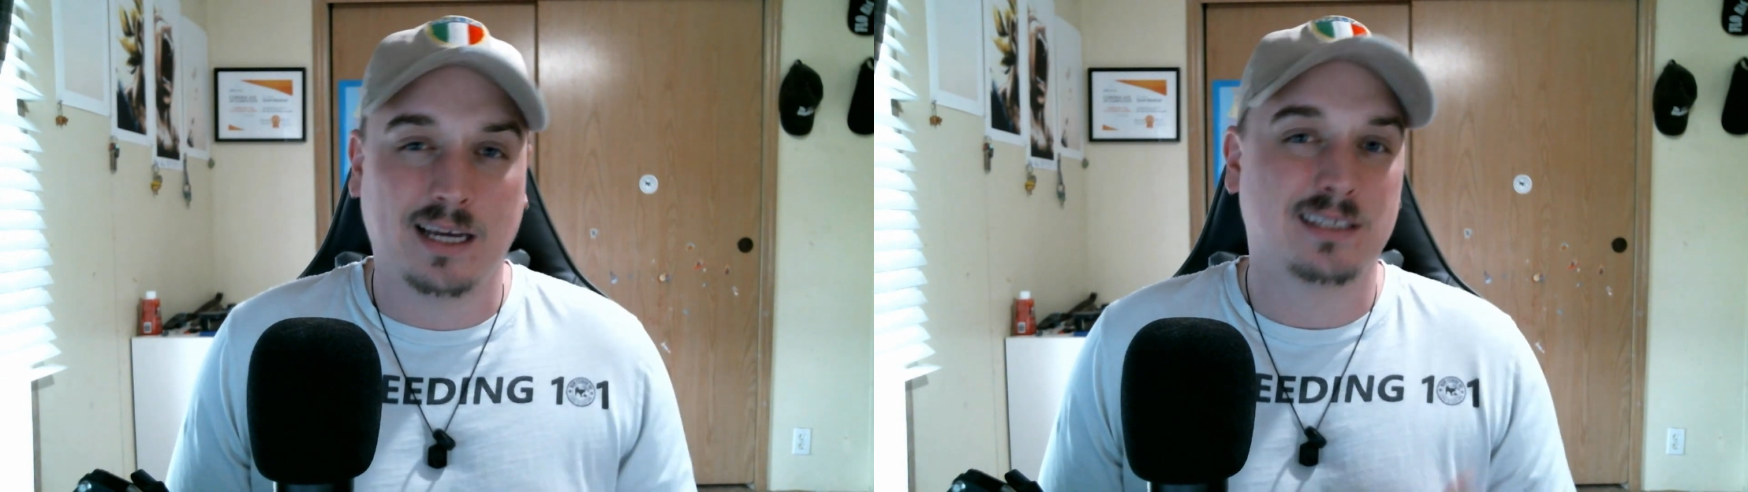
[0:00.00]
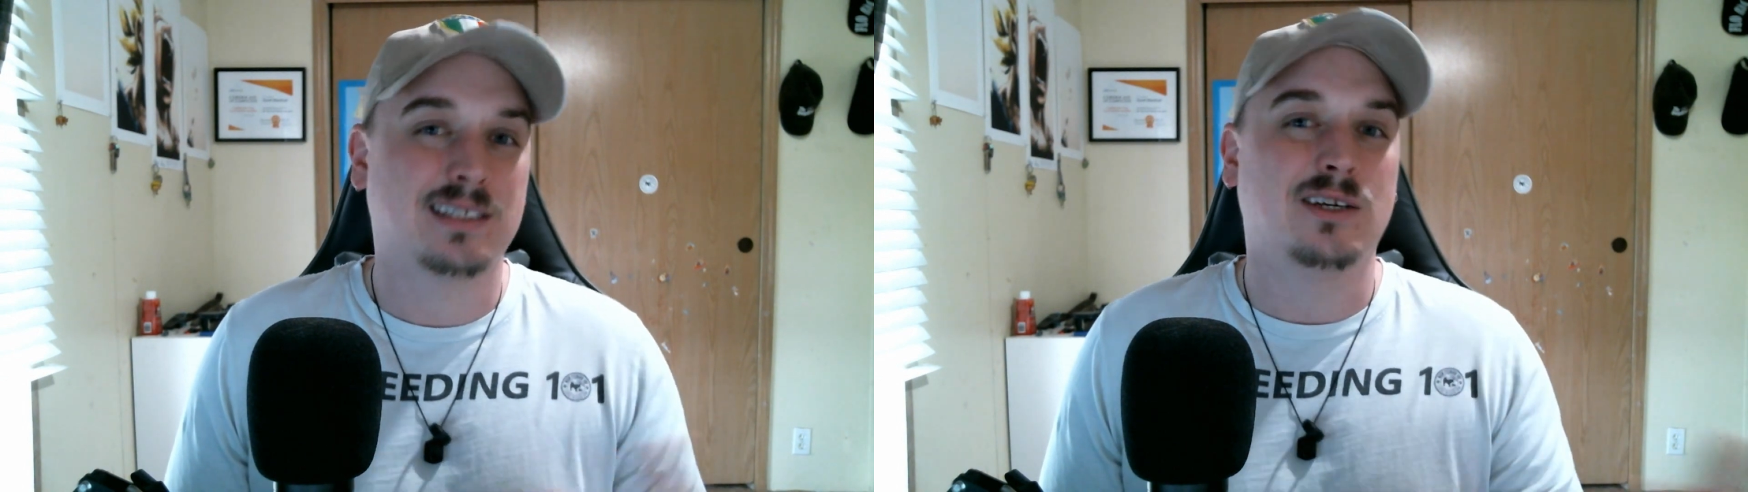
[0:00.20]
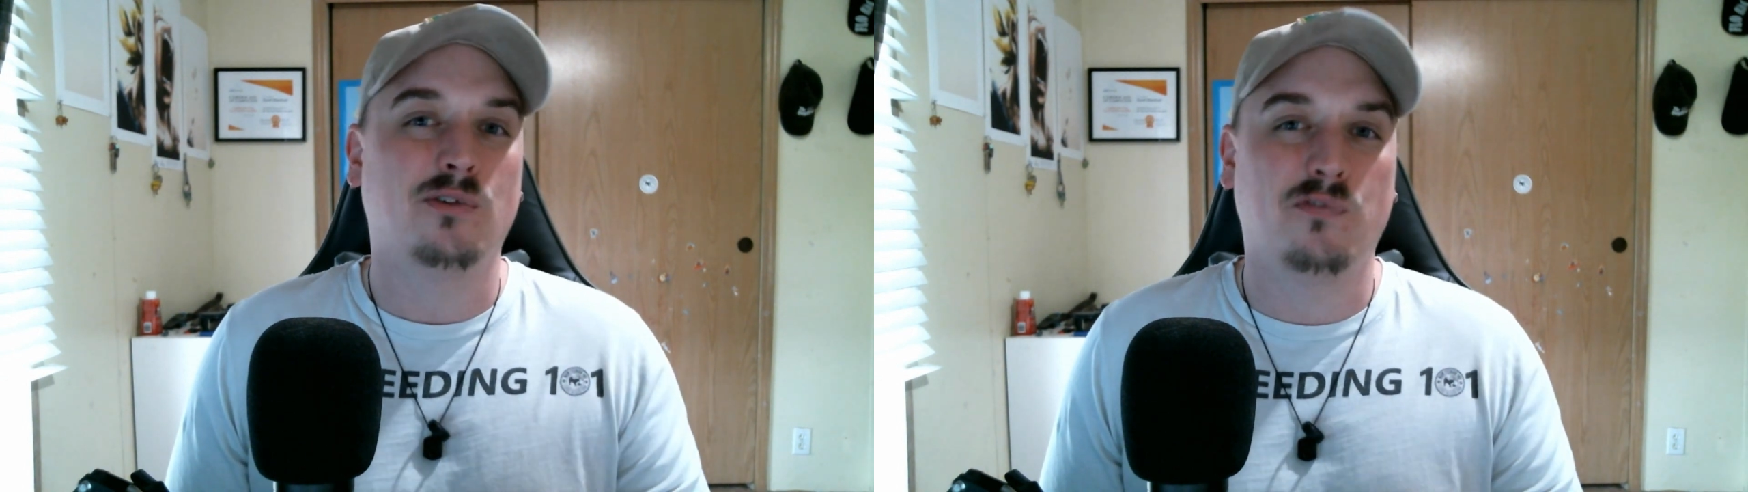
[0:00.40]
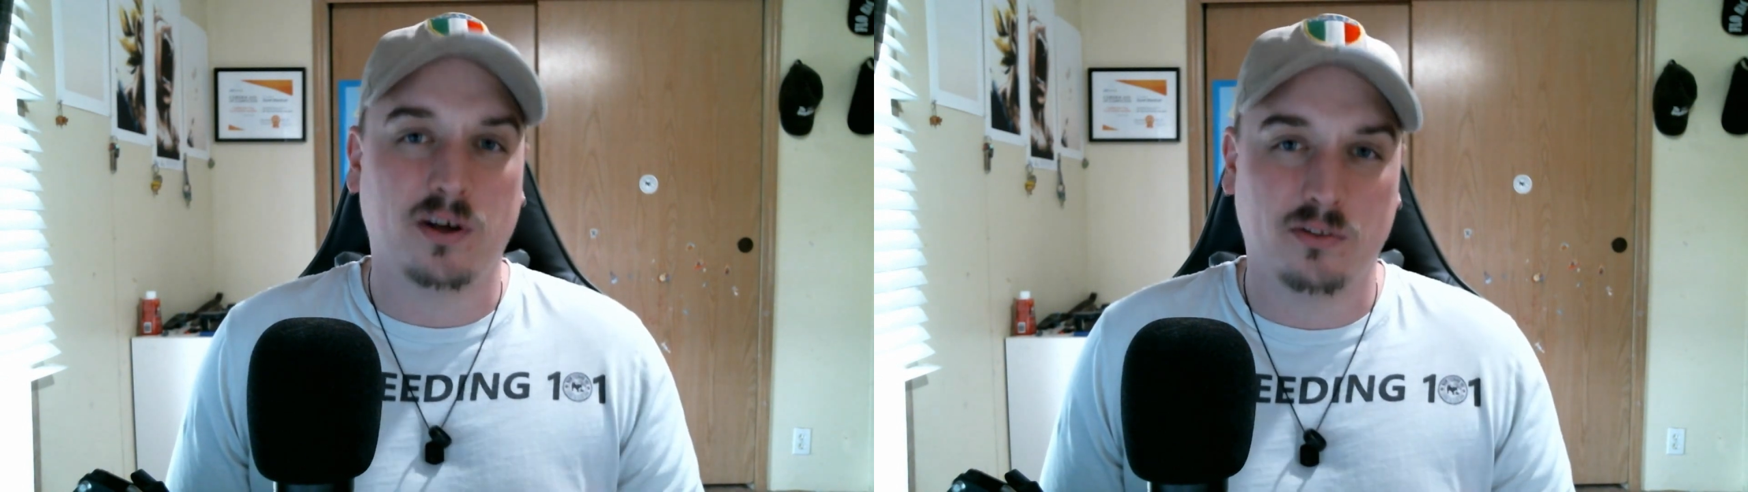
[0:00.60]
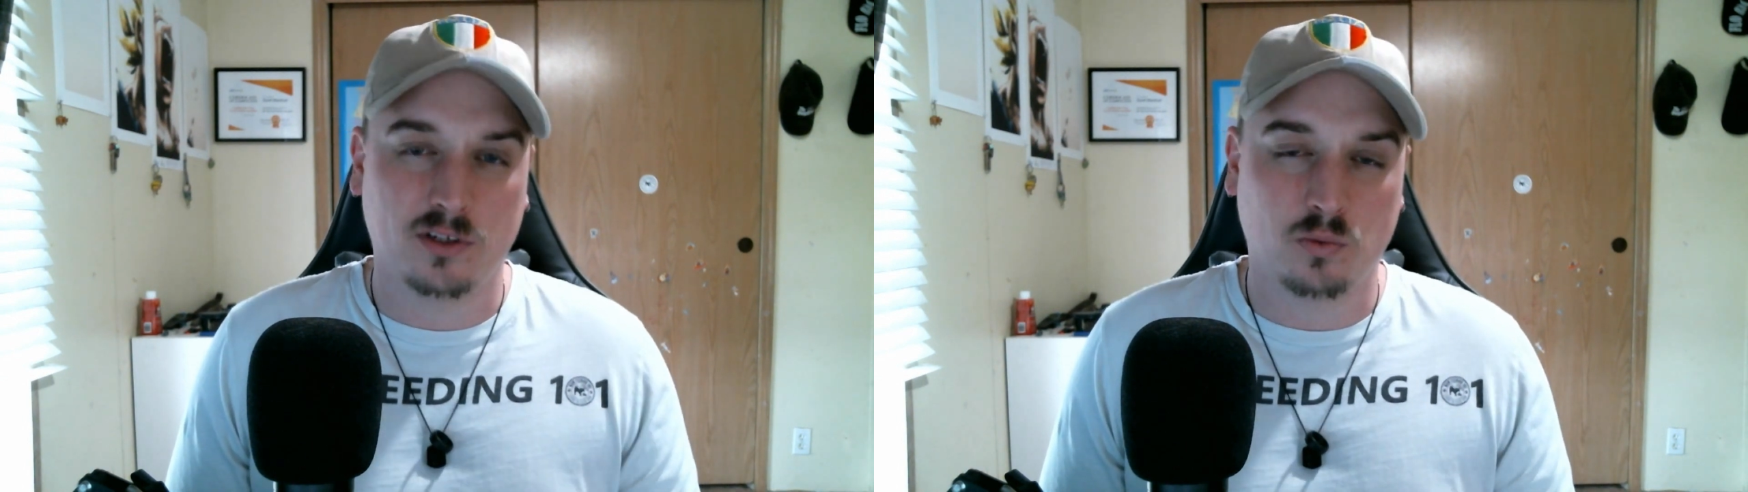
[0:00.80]
I still
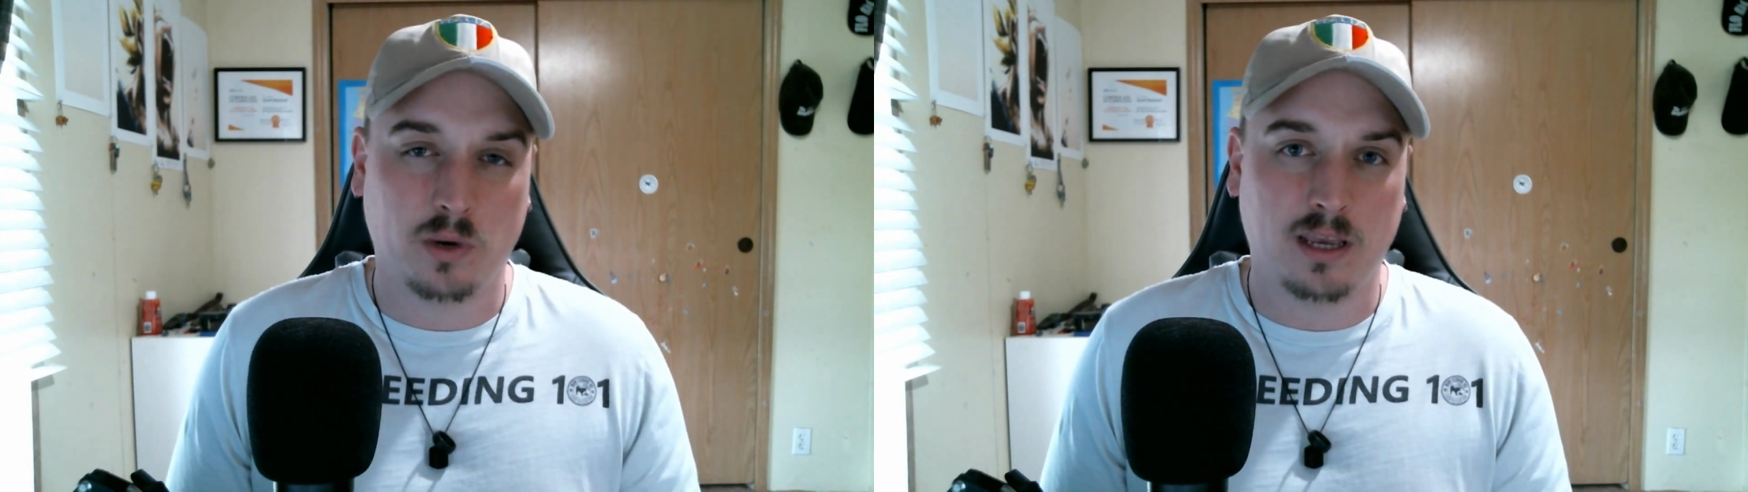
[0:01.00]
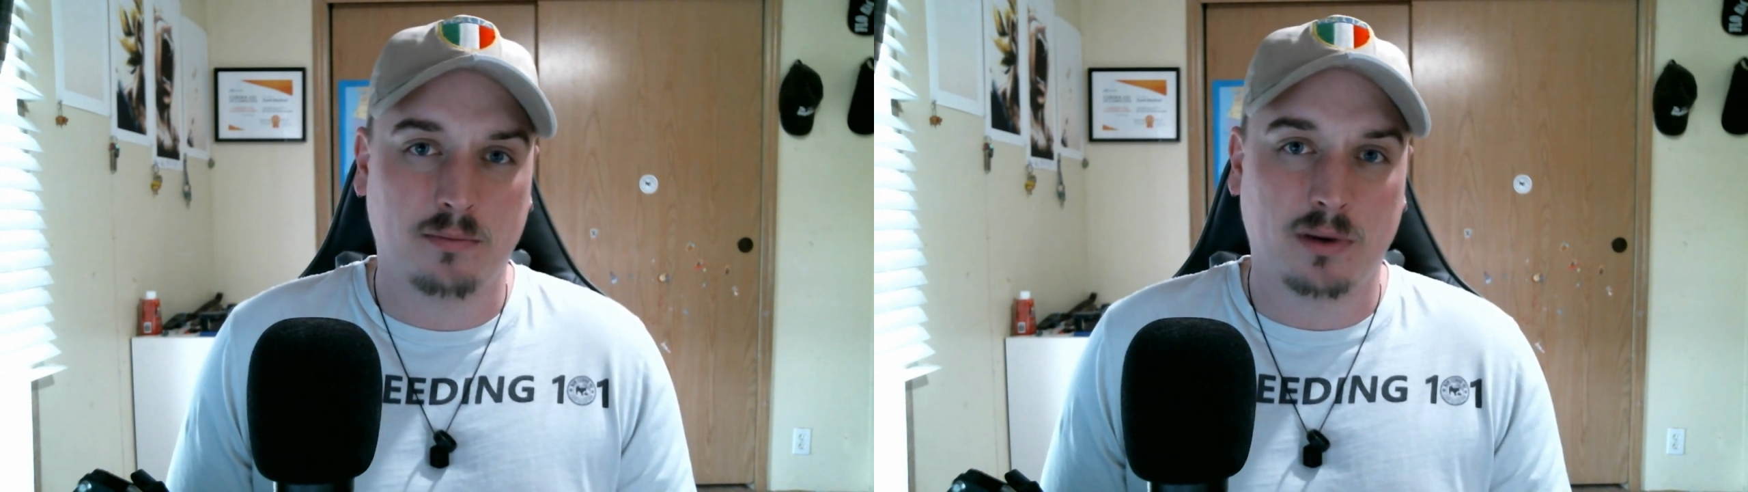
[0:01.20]
felt this way,